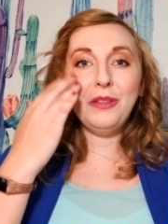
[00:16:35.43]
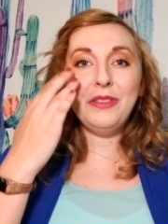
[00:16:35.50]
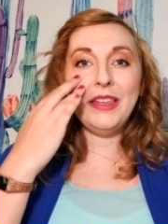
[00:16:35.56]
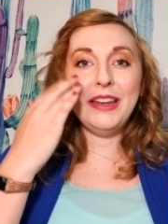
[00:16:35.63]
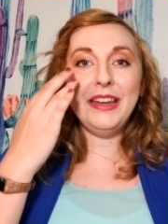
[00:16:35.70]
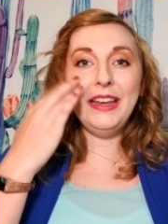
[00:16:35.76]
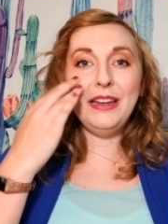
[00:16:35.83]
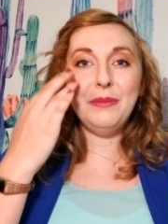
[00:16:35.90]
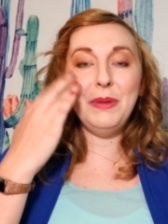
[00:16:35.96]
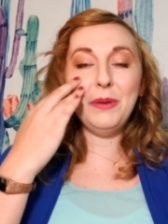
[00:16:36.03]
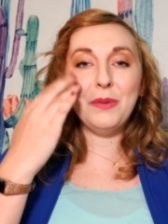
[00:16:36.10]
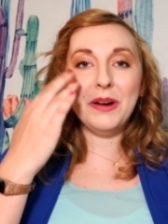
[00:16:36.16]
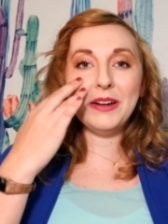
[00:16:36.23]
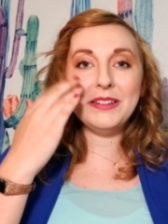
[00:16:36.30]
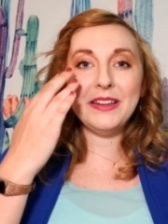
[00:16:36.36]
that need to be
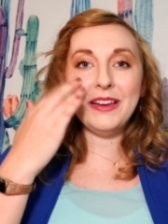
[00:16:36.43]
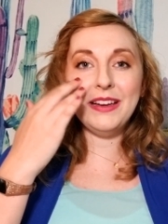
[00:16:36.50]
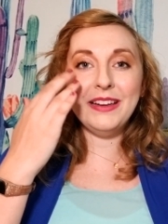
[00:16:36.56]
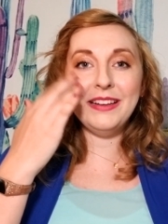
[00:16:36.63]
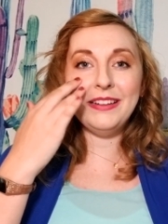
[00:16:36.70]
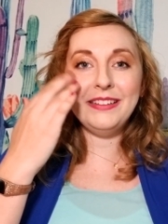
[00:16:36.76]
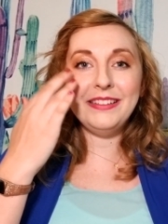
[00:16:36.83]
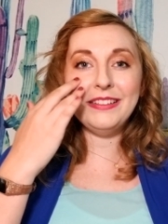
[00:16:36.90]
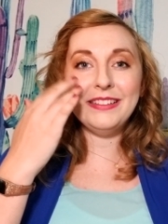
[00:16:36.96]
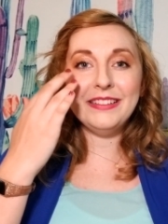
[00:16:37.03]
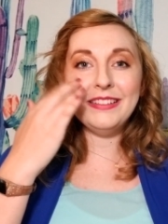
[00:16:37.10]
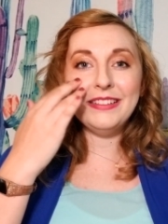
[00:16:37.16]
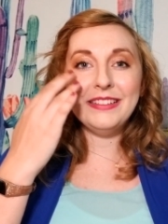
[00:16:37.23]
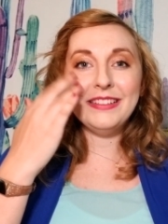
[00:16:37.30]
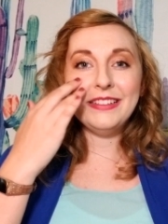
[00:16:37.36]
worked on,
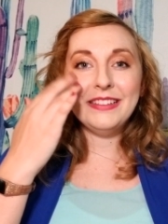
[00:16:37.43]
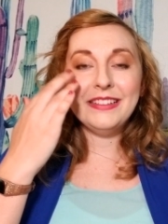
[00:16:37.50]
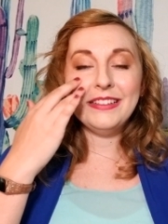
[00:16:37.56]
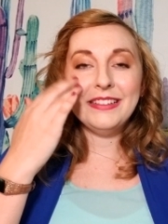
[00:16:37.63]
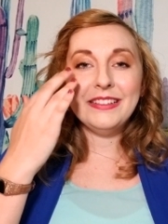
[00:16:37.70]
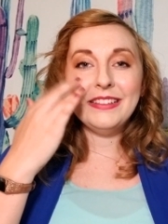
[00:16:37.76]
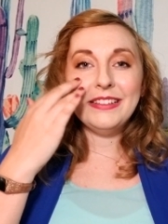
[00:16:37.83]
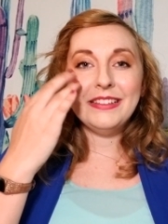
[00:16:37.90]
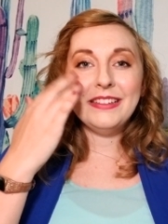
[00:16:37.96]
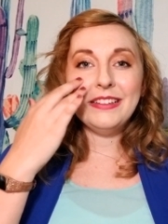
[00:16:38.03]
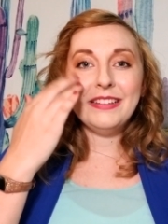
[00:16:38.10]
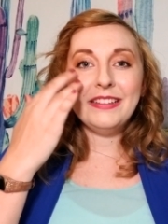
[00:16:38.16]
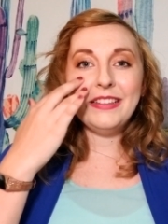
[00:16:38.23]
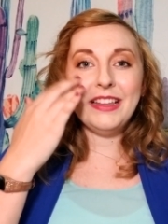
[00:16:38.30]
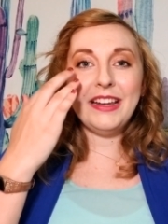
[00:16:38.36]

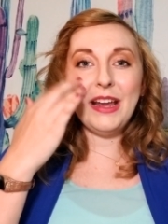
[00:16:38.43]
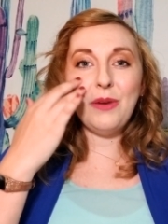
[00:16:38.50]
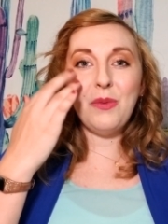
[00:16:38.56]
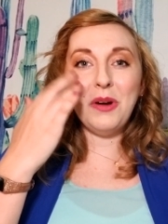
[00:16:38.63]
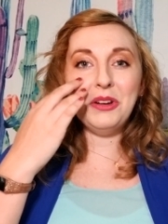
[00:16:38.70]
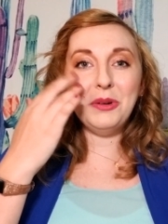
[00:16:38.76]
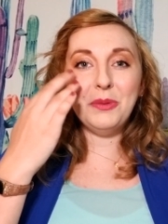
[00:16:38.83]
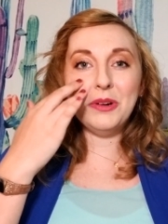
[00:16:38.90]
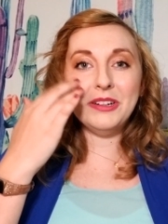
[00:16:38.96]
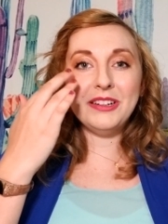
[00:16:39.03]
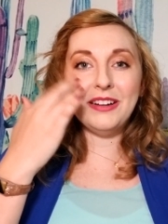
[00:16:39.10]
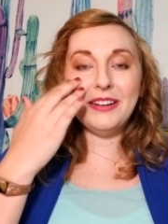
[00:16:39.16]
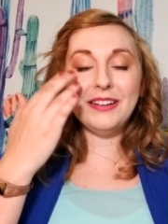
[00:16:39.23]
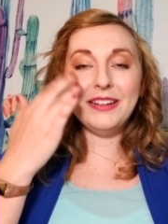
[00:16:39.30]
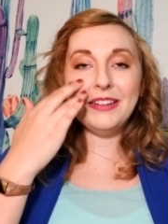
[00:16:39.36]
that I want to work
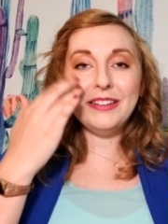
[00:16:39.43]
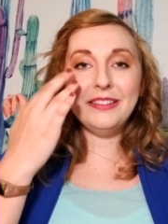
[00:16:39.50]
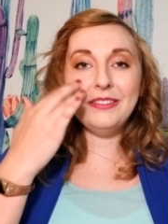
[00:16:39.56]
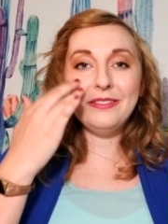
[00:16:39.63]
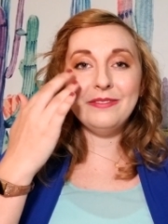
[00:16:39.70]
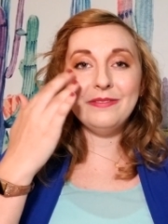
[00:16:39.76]
on.